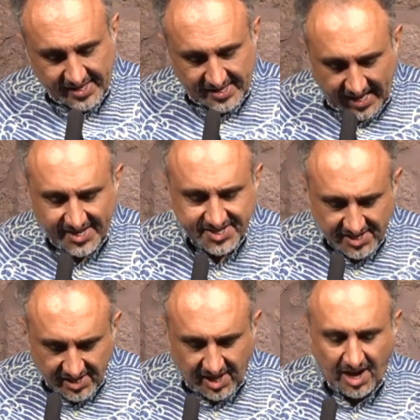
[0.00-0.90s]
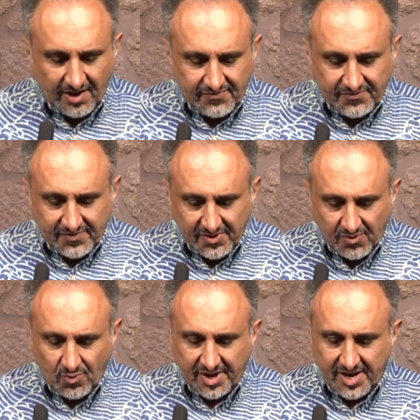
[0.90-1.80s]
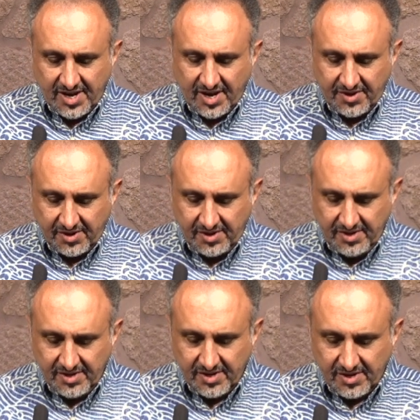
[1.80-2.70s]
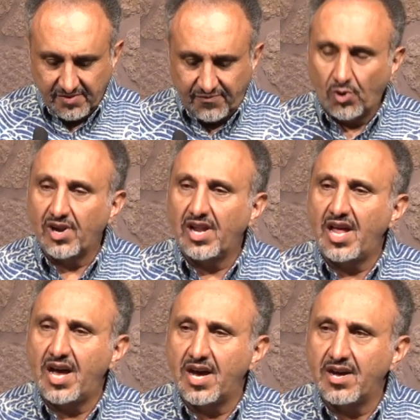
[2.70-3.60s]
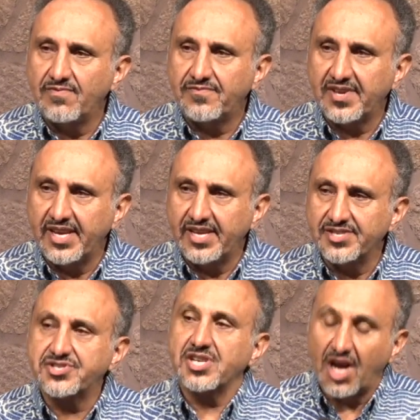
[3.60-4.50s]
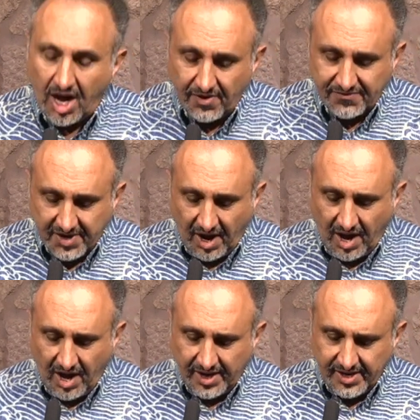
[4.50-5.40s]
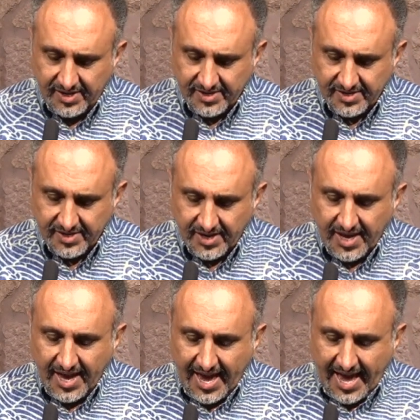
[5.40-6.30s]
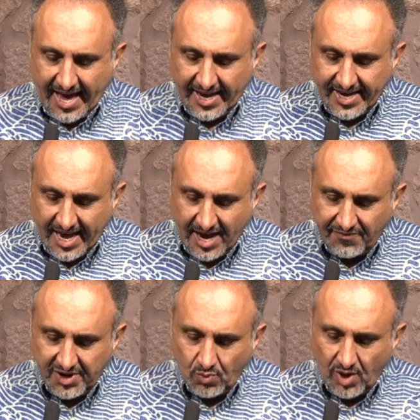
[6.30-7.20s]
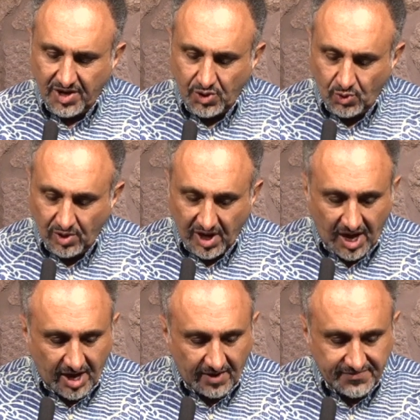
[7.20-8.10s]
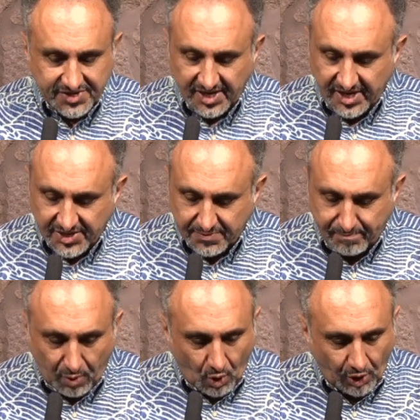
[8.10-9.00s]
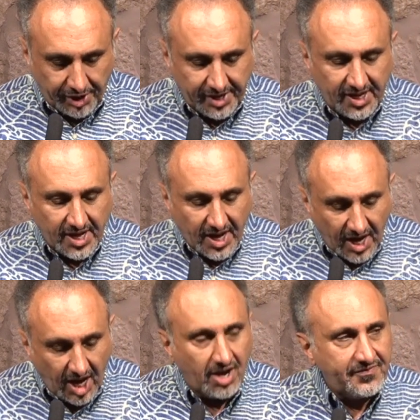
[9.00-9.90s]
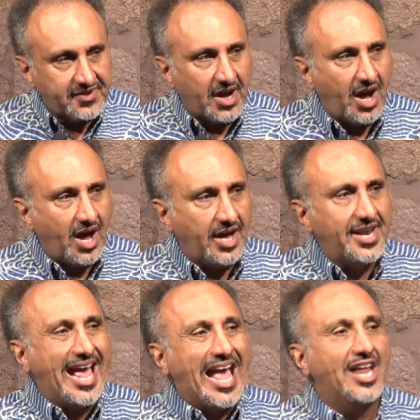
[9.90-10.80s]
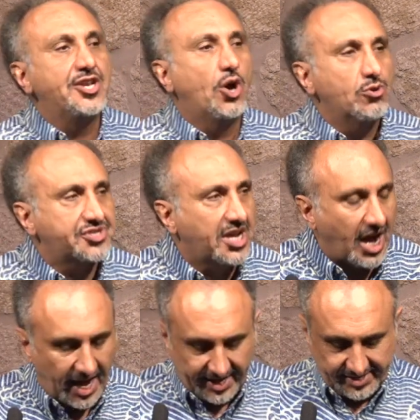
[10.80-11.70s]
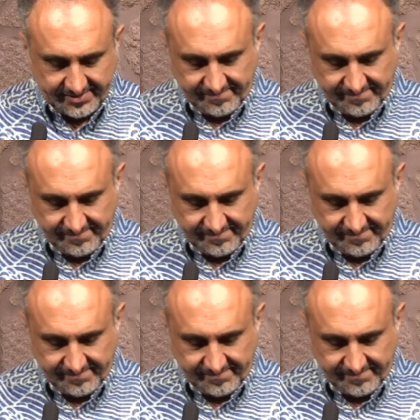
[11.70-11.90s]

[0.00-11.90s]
let us love one another, for love is of God, and everyone who loves is born of God and knows God.